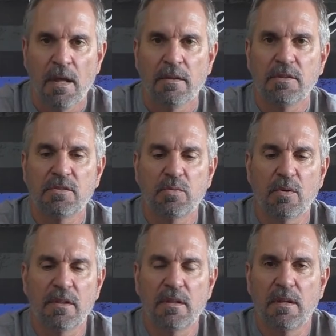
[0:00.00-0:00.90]
This is
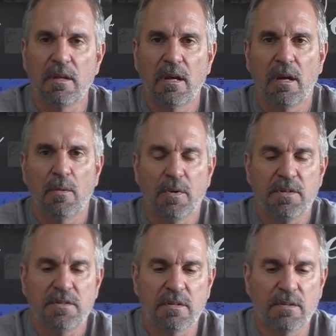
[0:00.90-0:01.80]
one of the
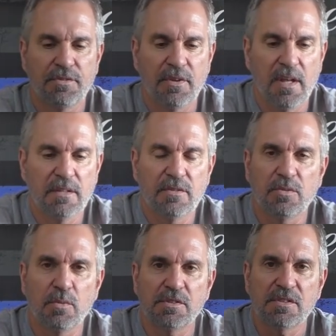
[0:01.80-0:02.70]
original SIGs.
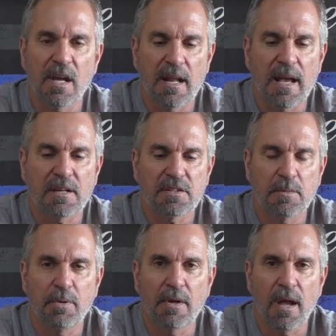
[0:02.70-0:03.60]
This one's not actually
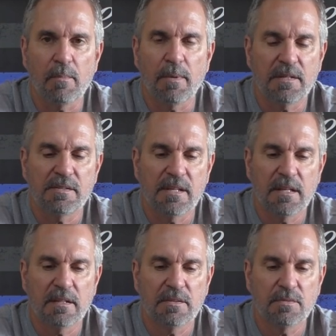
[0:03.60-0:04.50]
put out by
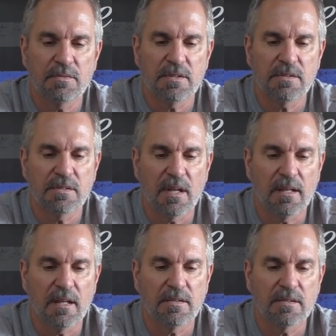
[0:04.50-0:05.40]
SIG. This was just, I
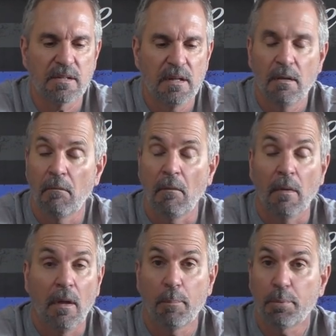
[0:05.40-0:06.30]
guess,
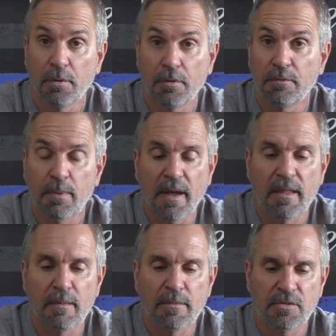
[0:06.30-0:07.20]
approved by
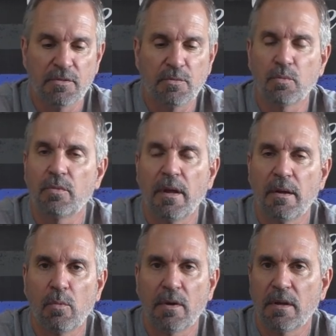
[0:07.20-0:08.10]
them. This is
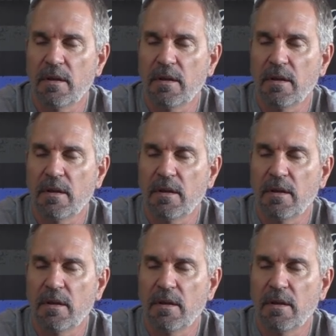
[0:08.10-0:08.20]
one.